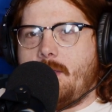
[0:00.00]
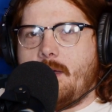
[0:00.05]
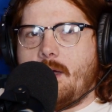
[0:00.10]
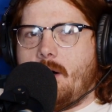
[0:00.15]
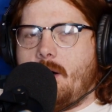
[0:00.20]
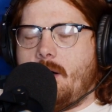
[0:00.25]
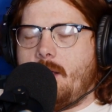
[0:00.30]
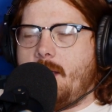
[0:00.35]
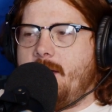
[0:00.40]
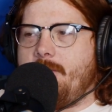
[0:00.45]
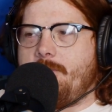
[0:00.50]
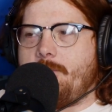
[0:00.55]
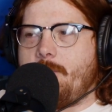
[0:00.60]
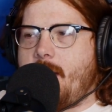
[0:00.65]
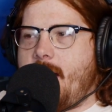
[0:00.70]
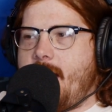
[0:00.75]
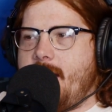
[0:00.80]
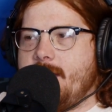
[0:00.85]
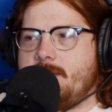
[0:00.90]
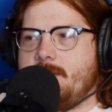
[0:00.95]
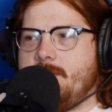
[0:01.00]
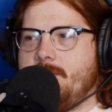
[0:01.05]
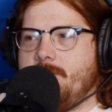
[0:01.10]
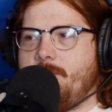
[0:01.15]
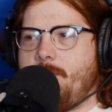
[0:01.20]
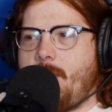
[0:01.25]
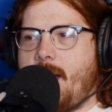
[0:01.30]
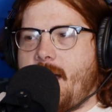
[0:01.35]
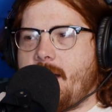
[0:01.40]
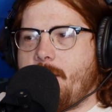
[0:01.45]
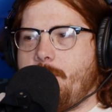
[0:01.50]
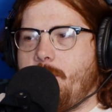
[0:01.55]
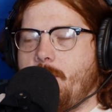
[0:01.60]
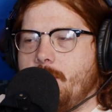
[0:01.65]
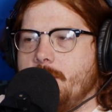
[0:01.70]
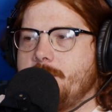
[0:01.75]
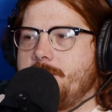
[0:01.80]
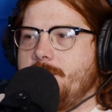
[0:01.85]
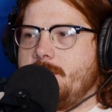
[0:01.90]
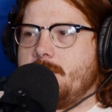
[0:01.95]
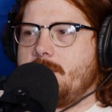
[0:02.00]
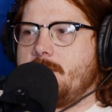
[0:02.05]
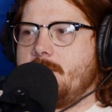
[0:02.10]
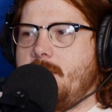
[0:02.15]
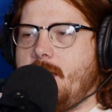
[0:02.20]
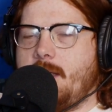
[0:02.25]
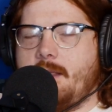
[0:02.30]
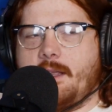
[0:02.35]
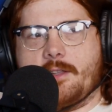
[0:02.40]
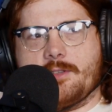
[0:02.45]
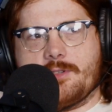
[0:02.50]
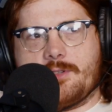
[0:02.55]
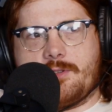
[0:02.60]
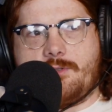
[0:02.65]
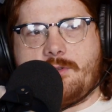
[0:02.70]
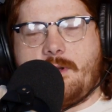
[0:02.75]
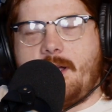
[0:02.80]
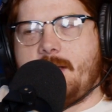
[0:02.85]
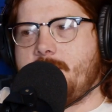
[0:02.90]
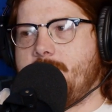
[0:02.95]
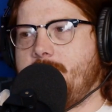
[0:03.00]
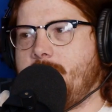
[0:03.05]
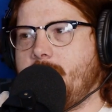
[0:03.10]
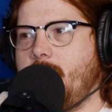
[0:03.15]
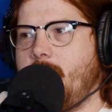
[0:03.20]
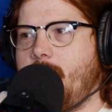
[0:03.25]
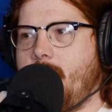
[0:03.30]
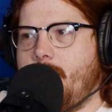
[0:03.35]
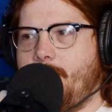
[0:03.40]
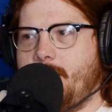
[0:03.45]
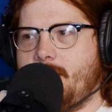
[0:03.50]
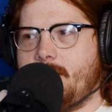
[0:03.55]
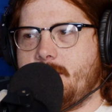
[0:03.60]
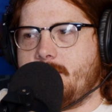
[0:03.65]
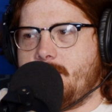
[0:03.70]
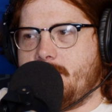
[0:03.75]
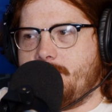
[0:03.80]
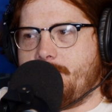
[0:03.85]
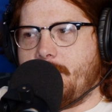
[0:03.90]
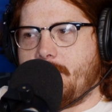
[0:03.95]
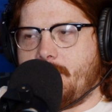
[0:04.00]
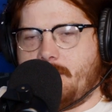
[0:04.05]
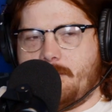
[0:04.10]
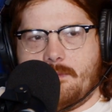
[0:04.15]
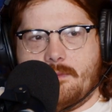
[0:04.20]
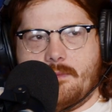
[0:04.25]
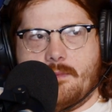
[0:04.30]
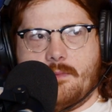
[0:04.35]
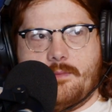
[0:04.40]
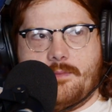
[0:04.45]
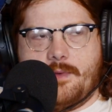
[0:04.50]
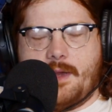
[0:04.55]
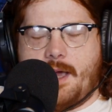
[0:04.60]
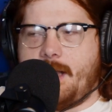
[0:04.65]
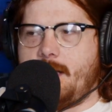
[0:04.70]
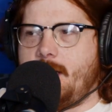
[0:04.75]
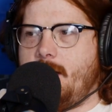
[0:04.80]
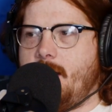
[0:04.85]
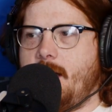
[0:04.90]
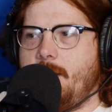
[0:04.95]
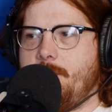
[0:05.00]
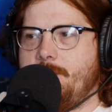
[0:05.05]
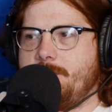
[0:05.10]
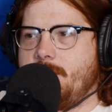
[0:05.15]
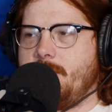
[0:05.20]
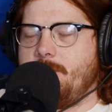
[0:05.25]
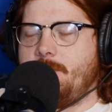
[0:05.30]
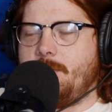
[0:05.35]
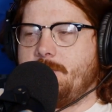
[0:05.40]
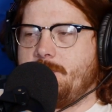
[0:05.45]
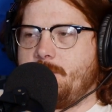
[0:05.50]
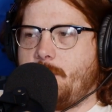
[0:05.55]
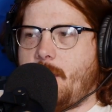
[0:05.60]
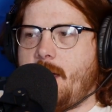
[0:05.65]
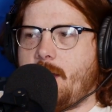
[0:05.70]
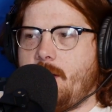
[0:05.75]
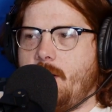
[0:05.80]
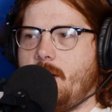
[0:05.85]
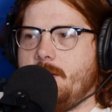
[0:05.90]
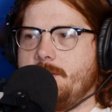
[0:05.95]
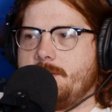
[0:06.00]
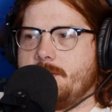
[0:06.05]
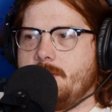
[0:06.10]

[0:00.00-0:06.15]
They all have massive back porches that like stretch for like. I'm like, this is bigger than 99% of people's backyards.